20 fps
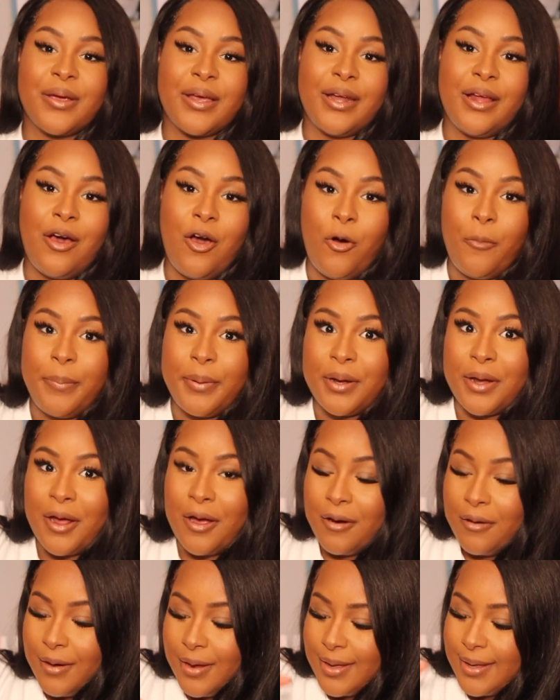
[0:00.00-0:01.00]
gonna open
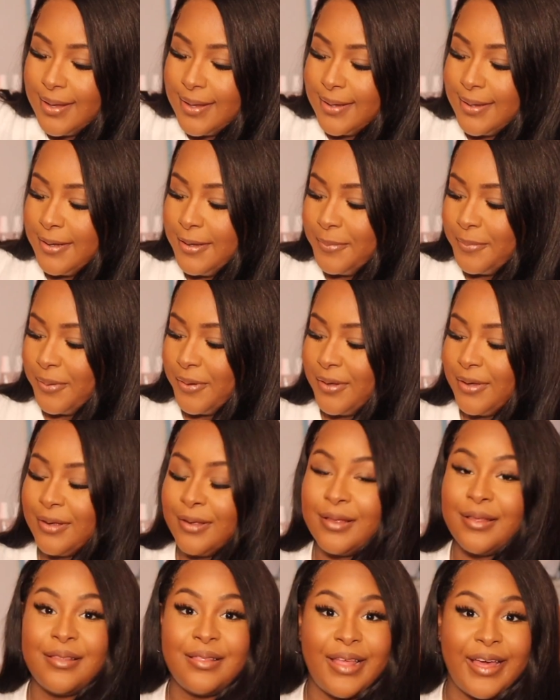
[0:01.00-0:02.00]
her up.
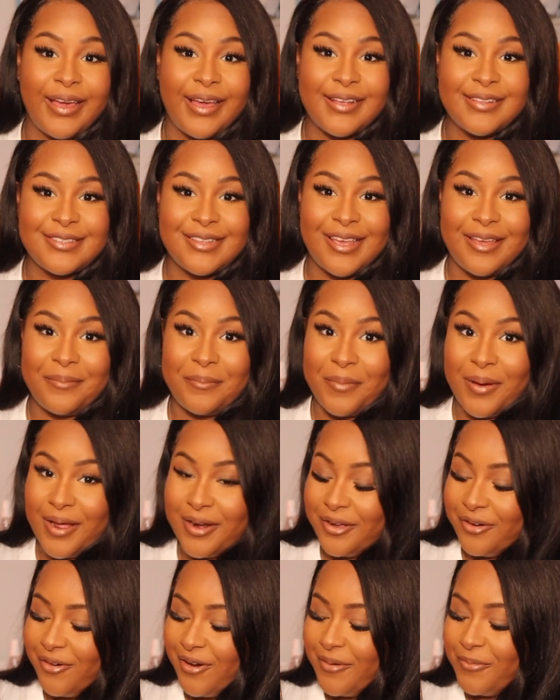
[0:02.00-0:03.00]
Like I said,
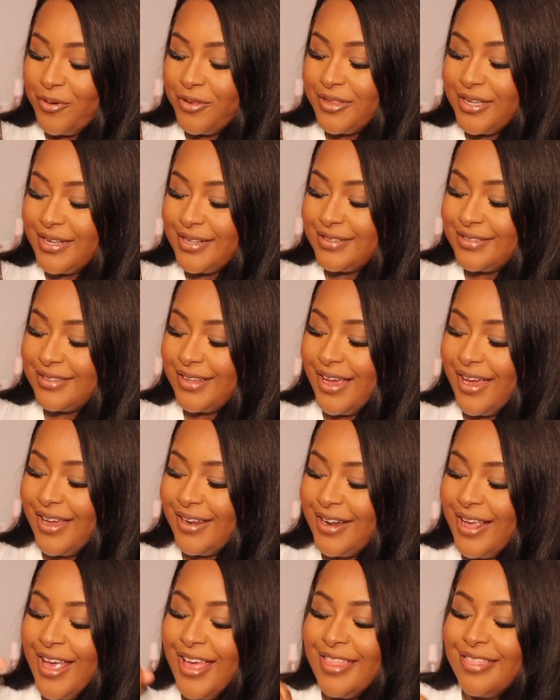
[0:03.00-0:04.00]
monogram on the
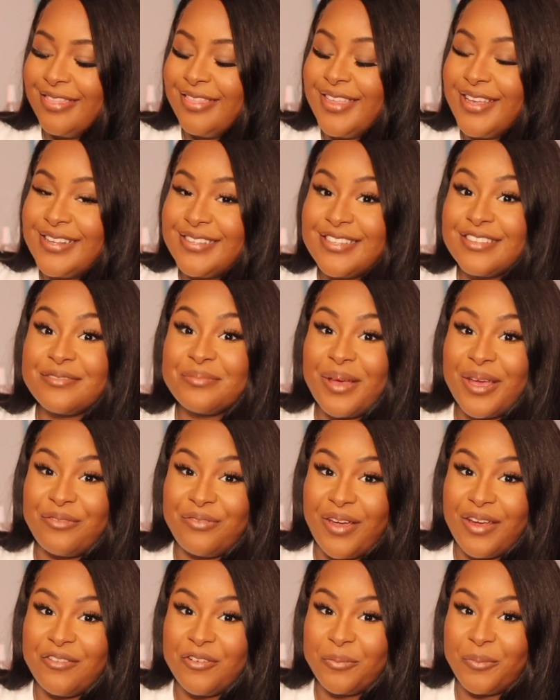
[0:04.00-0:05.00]
inside. This is my
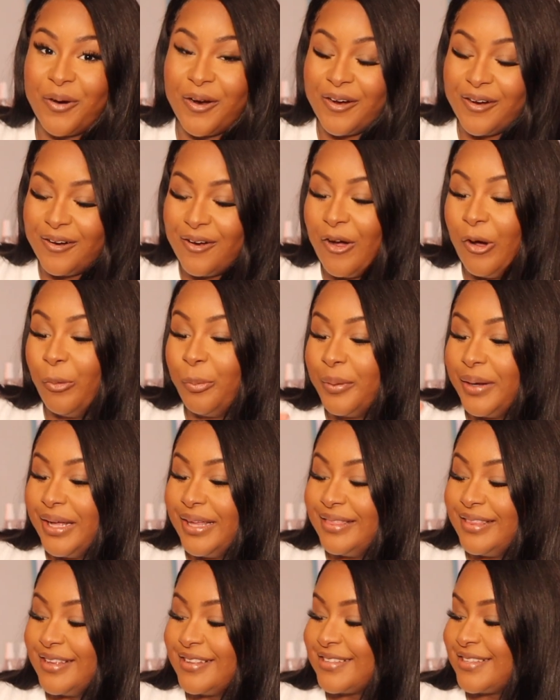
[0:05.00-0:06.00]
favorite part.
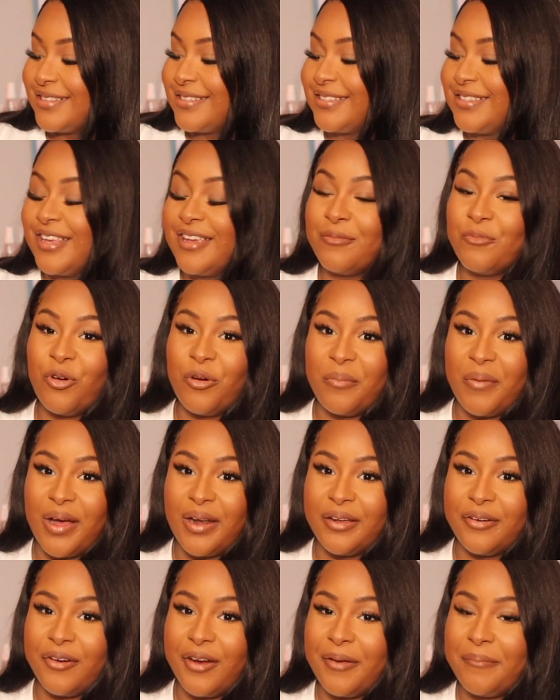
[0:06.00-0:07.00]
Opening this and seeing more
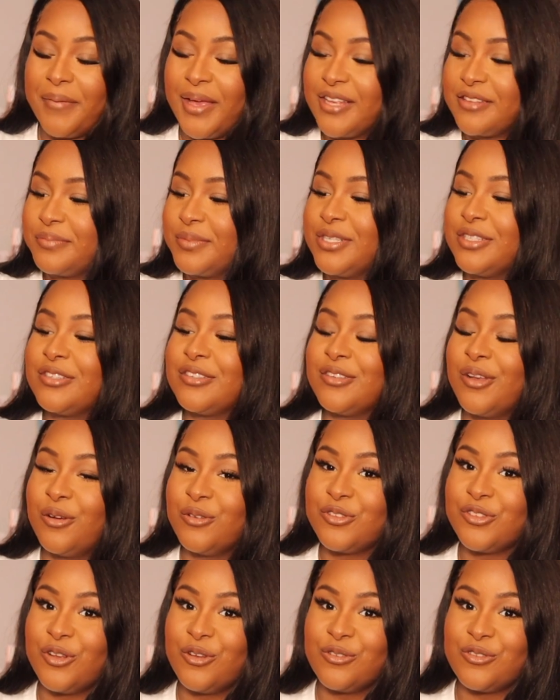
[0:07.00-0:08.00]
monogram makes me so
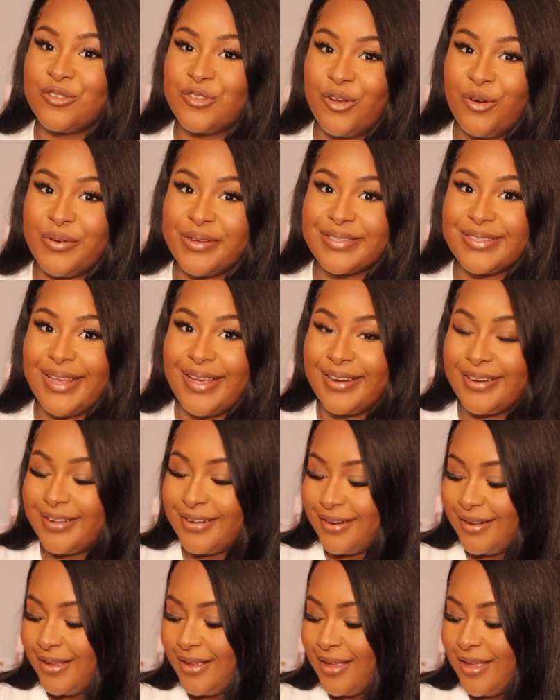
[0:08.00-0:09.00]

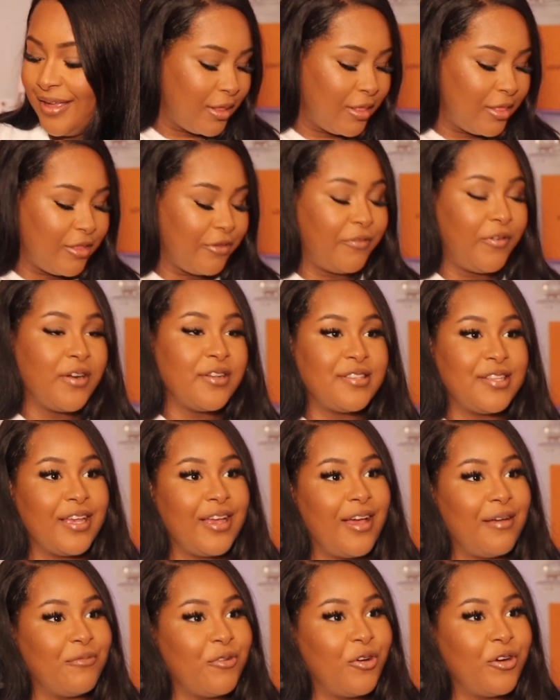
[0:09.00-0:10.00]
excited. The first
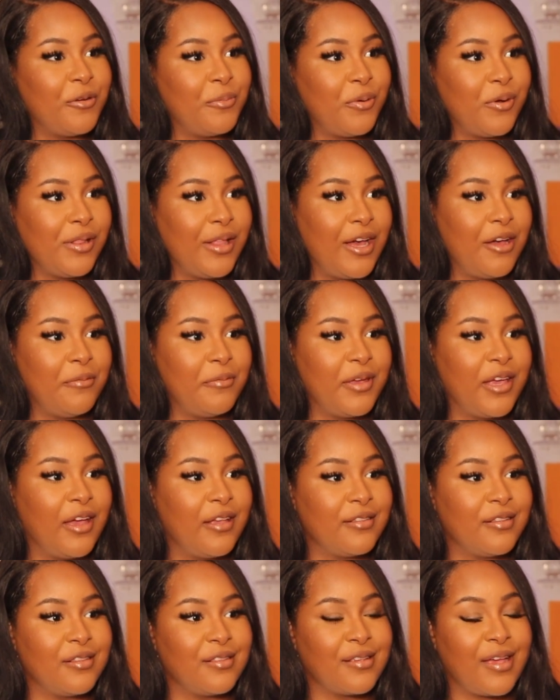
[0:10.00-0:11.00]
thing I'm going to pull out,
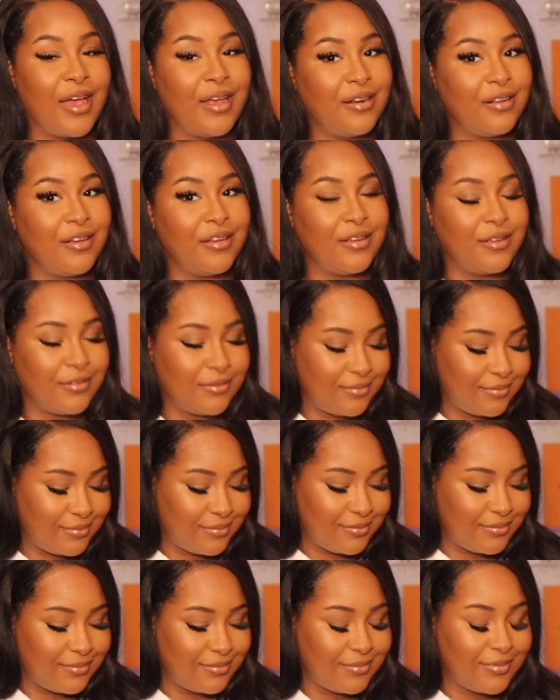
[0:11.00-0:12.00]
because it's kind of
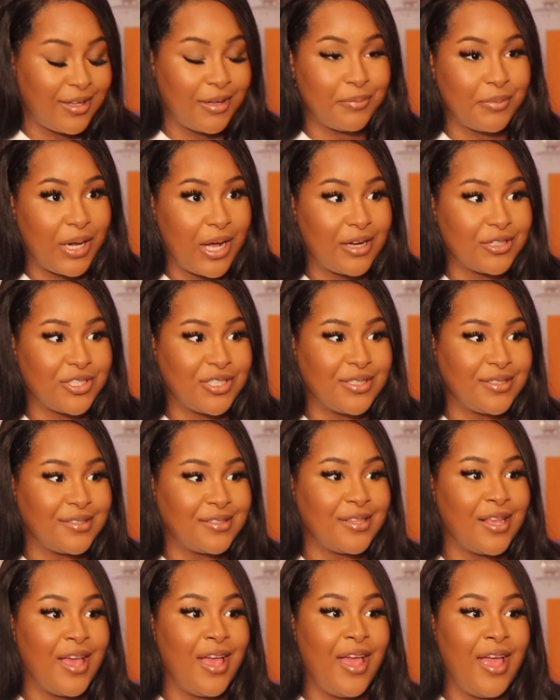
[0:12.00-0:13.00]

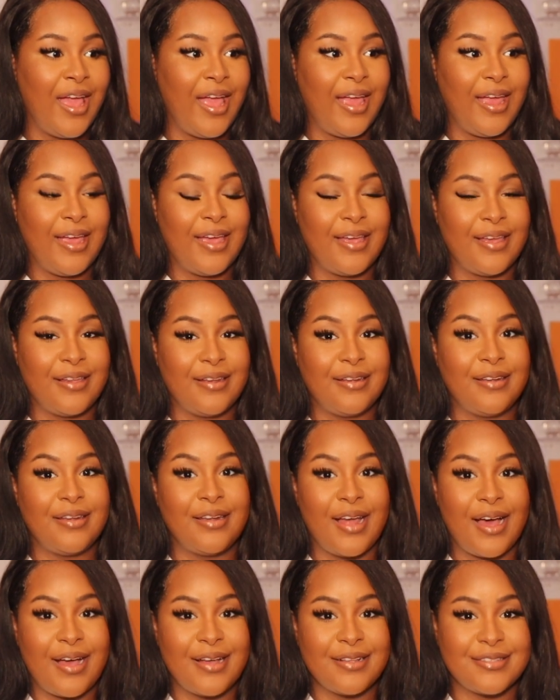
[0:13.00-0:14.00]
obnoxious and
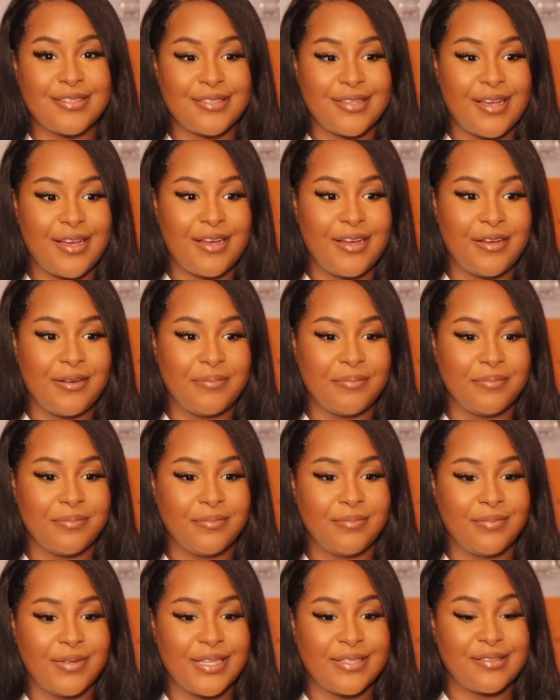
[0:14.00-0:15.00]
not
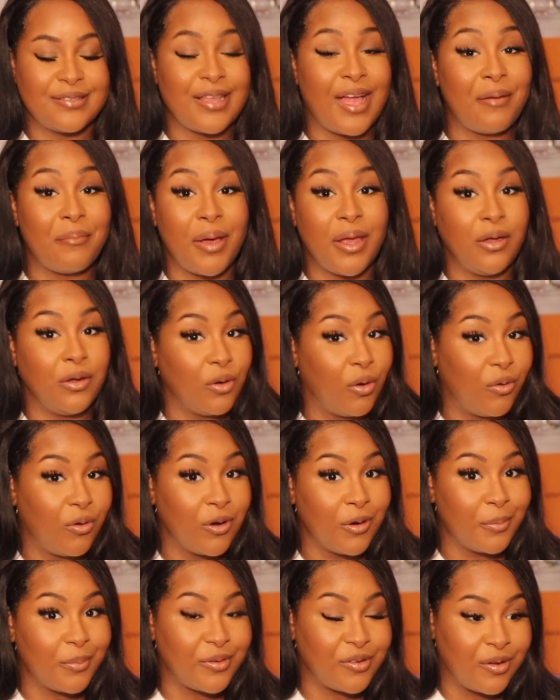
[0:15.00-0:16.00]
it's not my
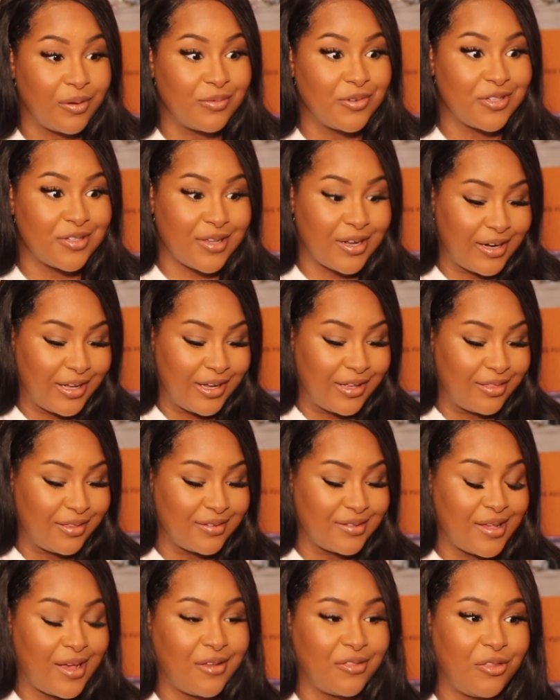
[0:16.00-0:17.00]
norm, so I'm just going to get
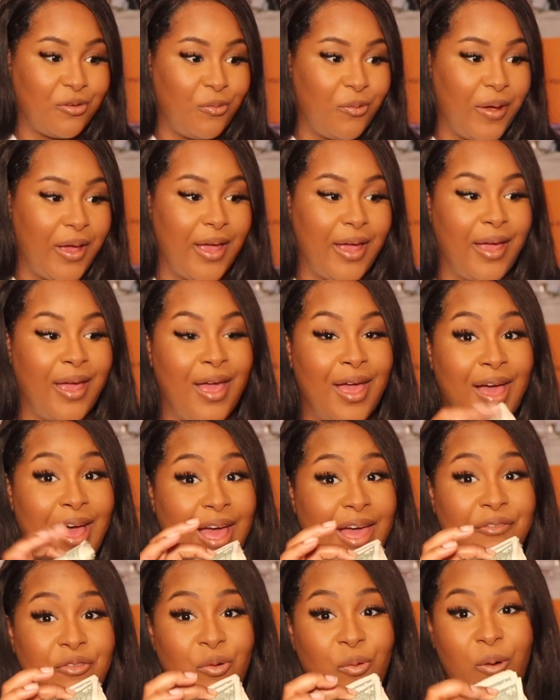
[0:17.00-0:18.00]
this out the way.
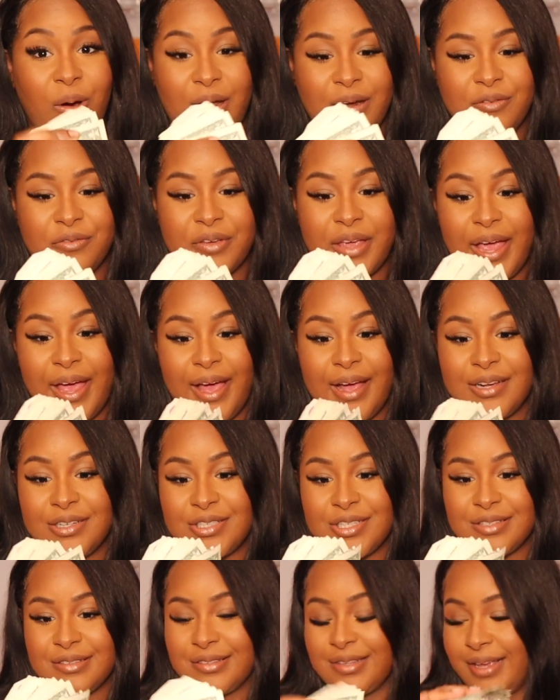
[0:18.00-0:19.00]
I have a wad of
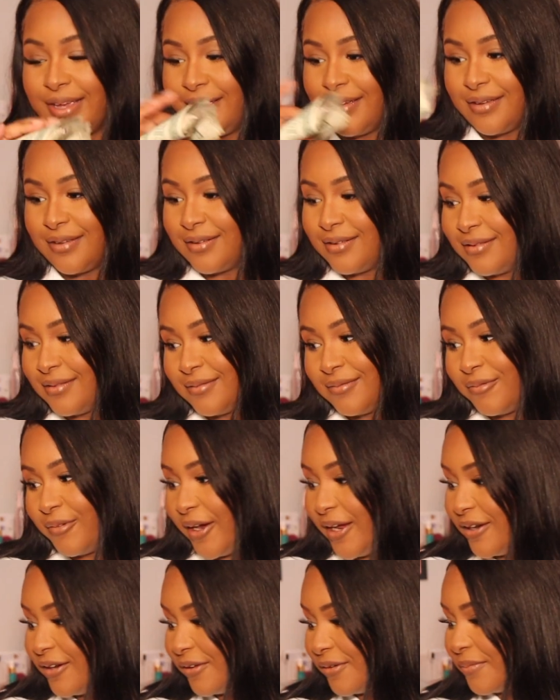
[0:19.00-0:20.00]
cash. It's like
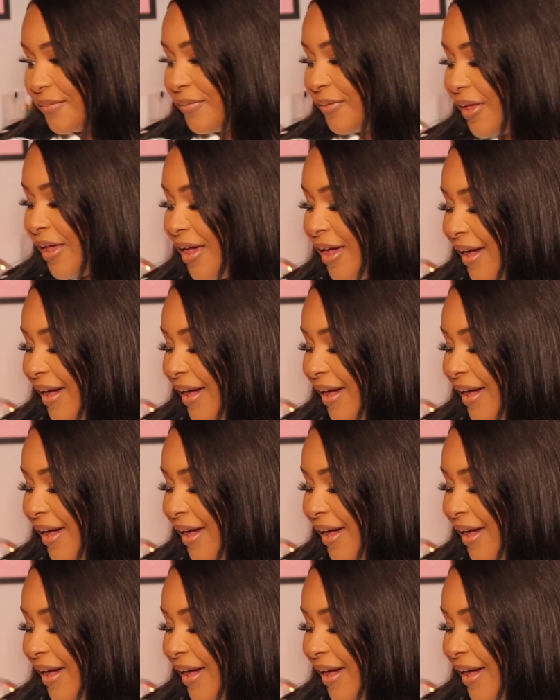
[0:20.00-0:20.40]
random